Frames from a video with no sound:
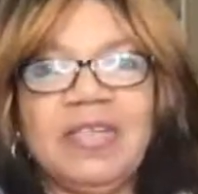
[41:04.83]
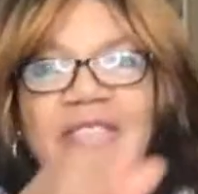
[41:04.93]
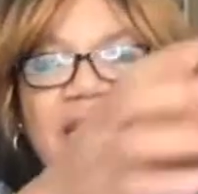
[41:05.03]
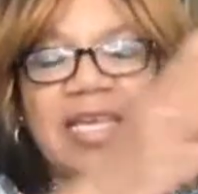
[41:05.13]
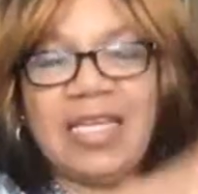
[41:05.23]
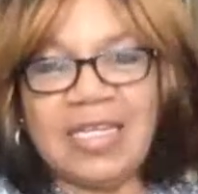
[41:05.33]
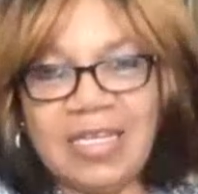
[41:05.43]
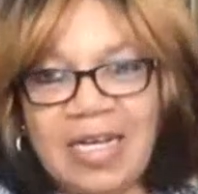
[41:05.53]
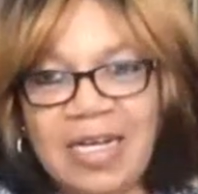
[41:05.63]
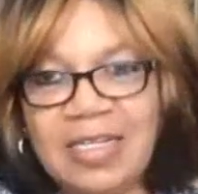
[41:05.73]
say,
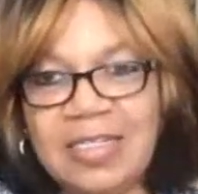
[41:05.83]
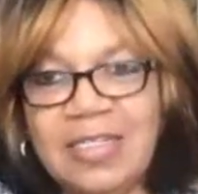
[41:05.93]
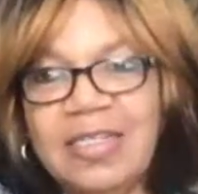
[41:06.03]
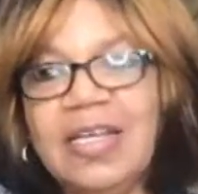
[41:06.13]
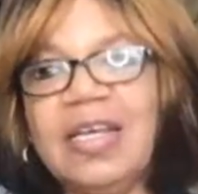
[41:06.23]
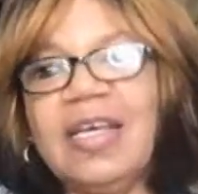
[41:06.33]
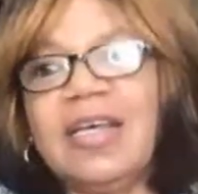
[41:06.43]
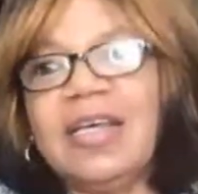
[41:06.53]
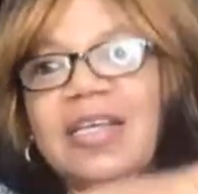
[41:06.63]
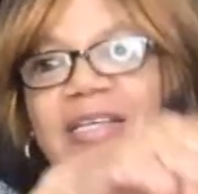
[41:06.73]
kindergarten,
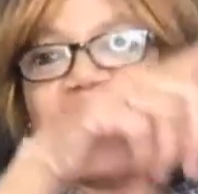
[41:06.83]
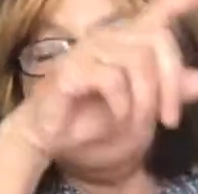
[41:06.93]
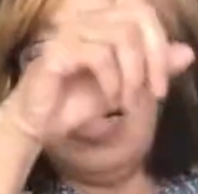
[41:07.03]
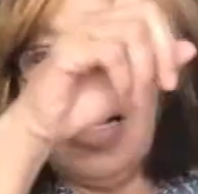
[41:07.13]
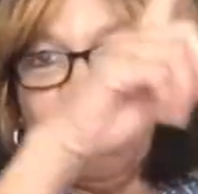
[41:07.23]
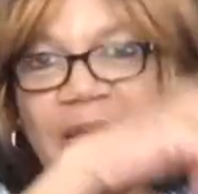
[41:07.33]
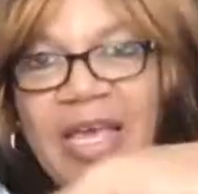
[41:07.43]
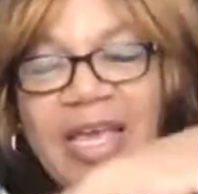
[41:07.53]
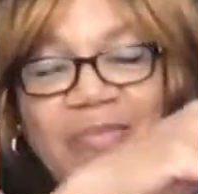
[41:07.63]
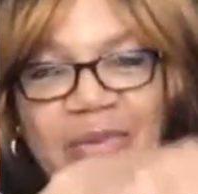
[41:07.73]

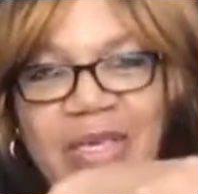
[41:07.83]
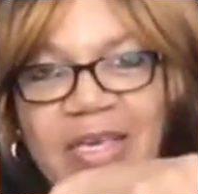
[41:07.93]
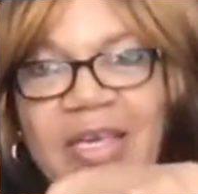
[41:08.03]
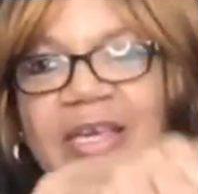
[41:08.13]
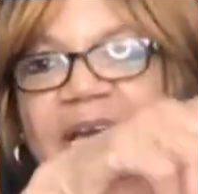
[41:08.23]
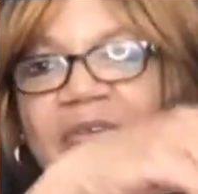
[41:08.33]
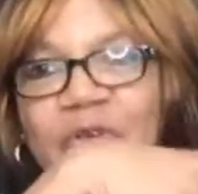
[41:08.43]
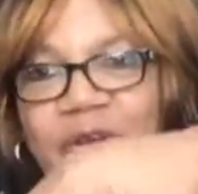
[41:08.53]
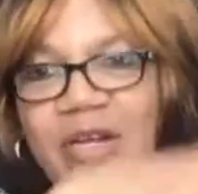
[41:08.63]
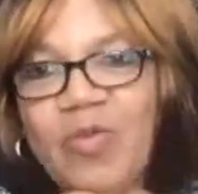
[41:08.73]
A, B, you have
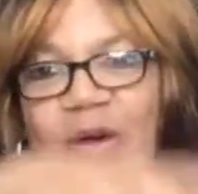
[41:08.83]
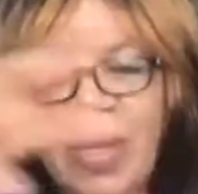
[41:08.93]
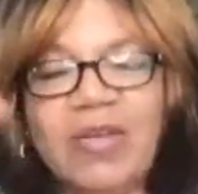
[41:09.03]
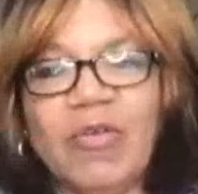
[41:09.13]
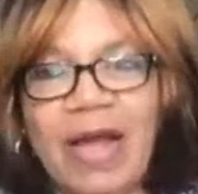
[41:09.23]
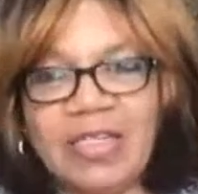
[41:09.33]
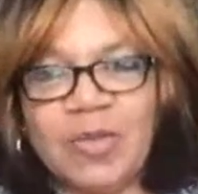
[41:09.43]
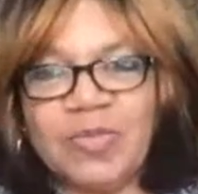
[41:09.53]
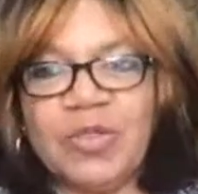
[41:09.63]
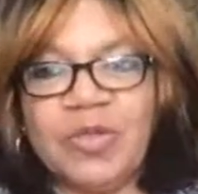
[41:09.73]
grade 1 right
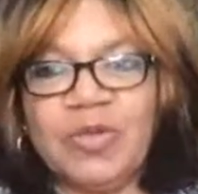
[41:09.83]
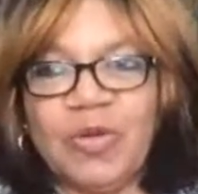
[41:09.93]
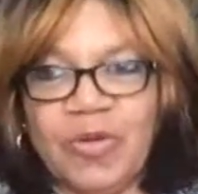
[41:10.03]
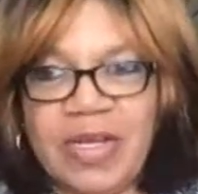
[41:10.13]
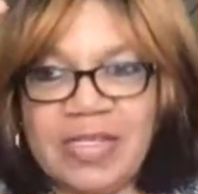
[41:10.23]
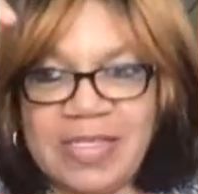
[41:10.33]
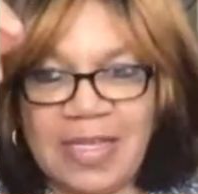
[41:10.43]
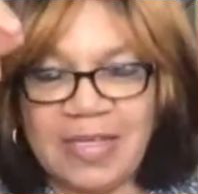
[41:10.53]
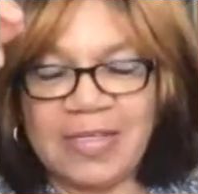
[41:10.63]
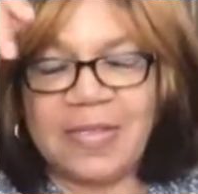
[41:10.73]
up to grade
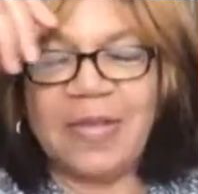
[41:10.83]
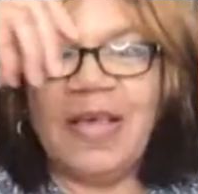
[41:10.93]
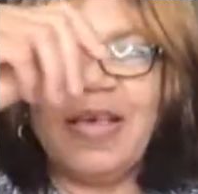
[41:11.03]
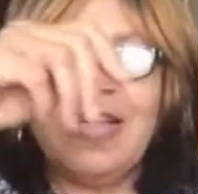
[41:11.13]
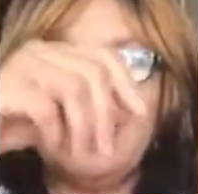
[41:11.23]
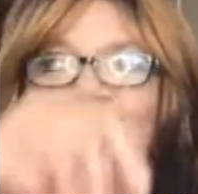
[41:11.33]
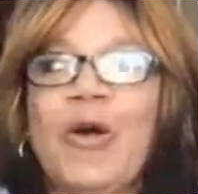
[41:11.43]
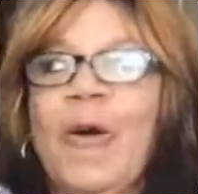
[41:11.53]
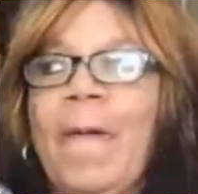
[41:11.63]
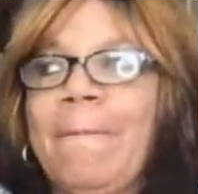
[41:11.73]
6.
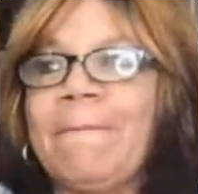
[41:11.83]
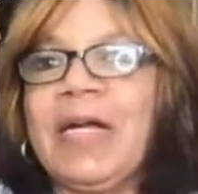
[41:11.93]
So